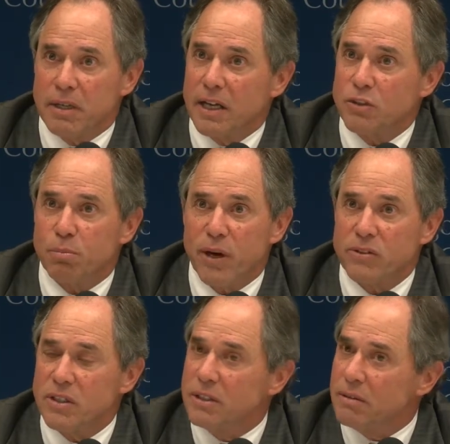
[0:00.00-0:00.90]
Council
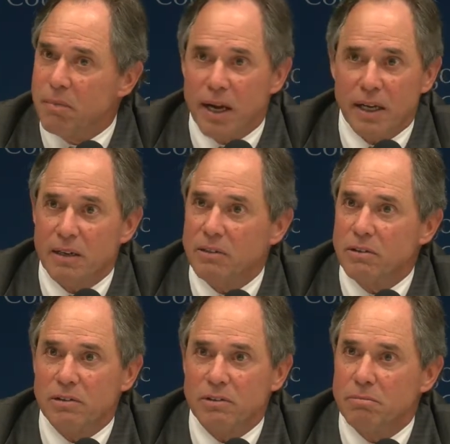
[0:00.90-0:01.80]
President, my
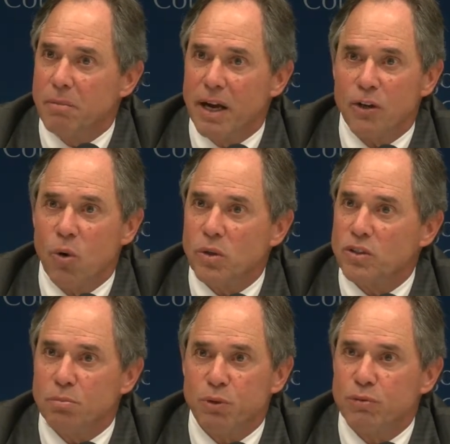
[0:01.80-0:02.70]
goal
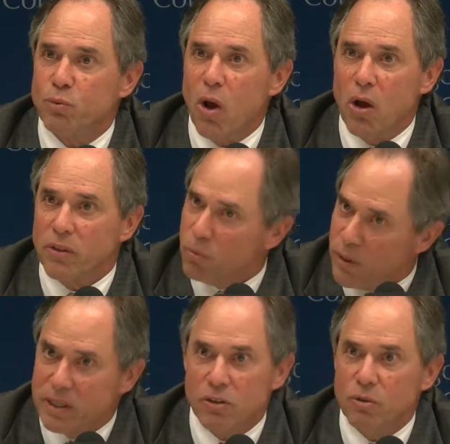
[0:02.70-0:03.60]
is to prove you wrong, that
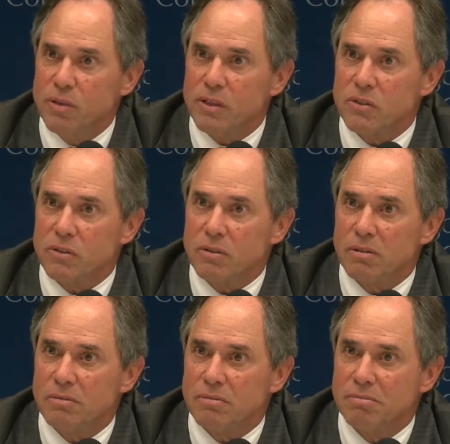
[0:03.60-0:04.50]
we can do this.
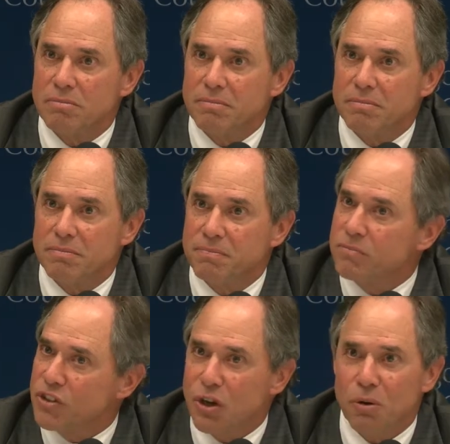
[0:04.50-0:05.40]

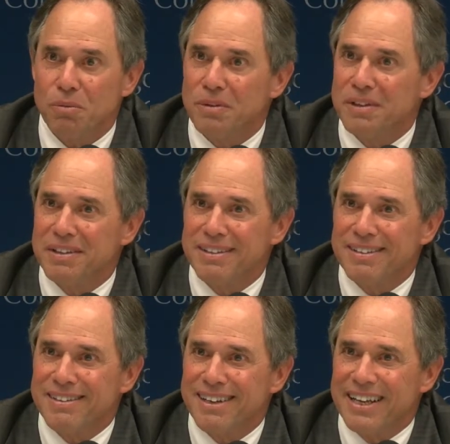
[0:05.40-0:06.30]
So
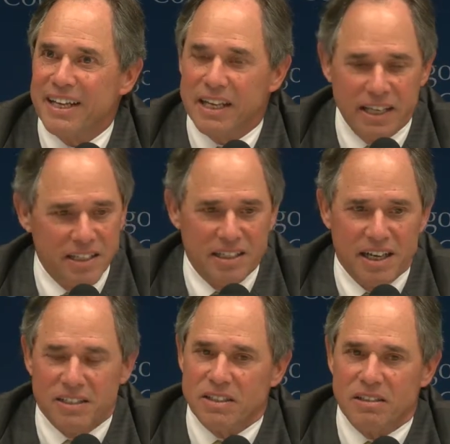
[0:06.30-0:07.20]
he
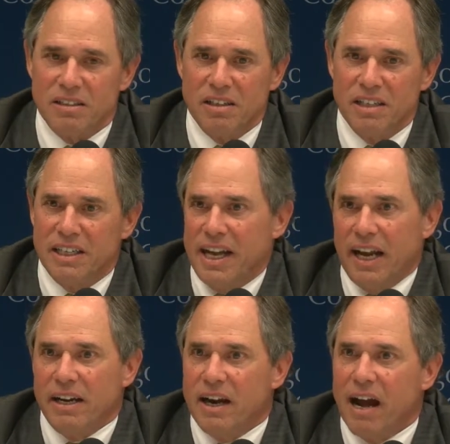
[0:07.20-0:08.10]
doesn't
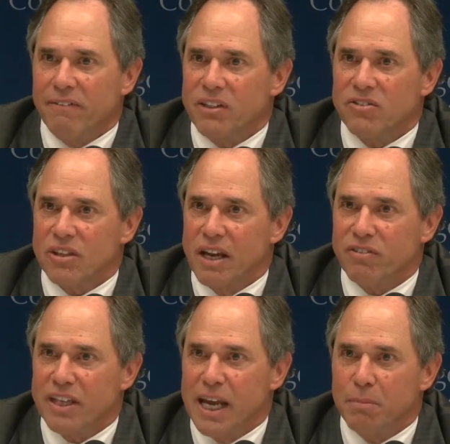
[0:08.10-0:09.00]
yet obviously
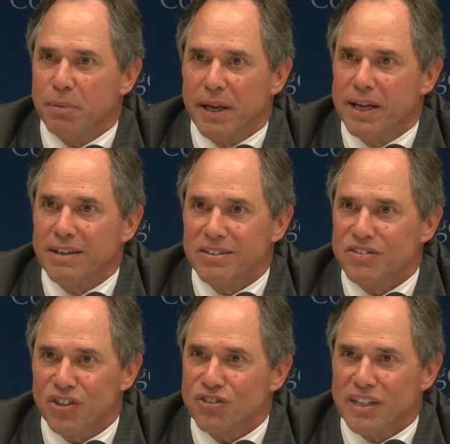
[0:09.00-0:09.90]
have a game plan. He's
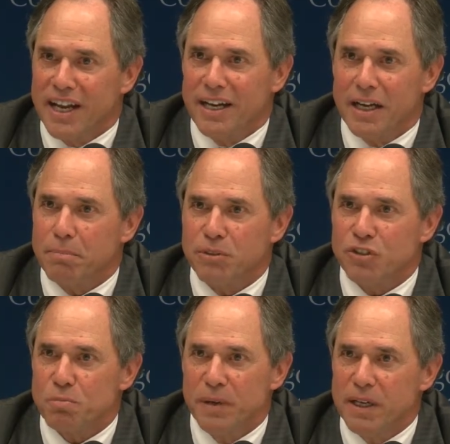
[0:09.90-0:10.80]
just getting up to
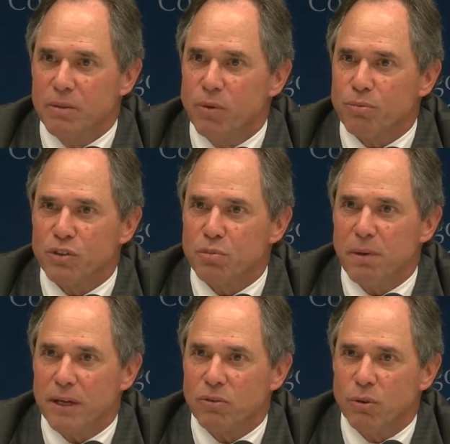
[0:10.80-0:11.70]
speed with
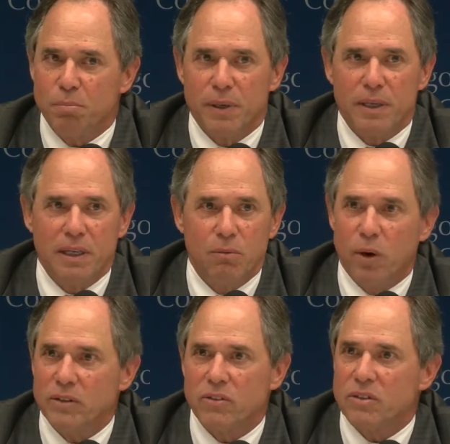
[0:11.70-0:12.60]
respect to it, but he
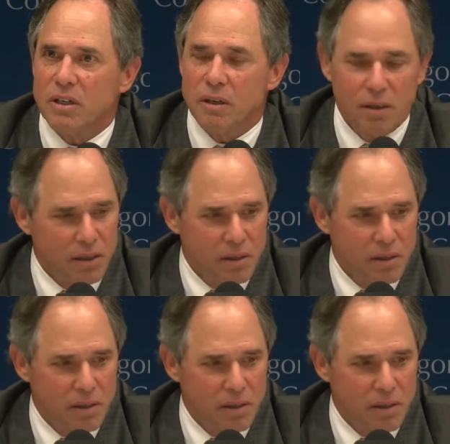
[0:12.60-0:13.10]
wants to